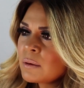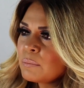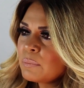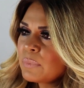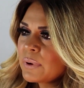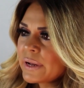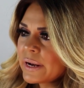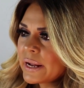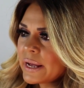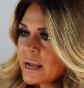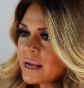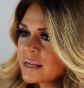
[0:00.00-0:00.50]

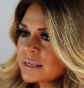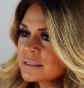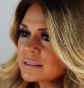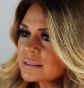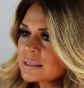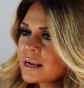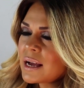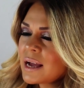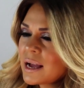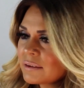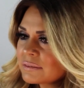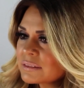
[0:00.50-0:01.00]
But I
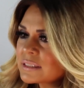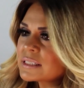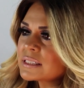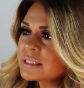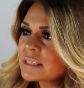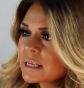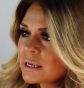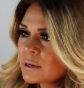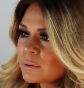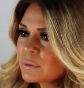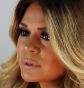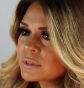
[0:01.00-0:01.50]
have to
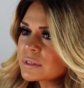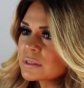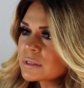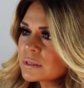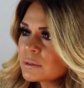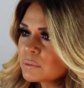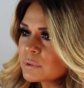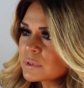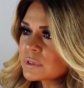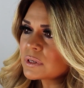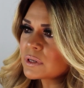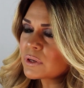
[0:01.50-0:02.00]
say it was
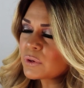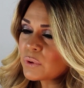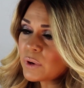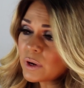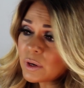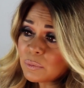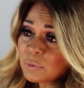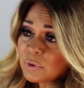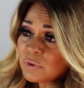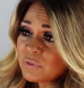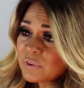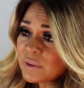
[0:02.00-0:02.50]
an
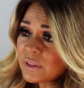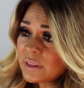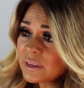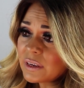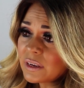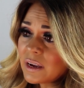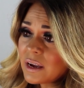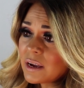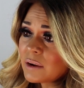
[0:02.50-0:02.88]
incredible feeling.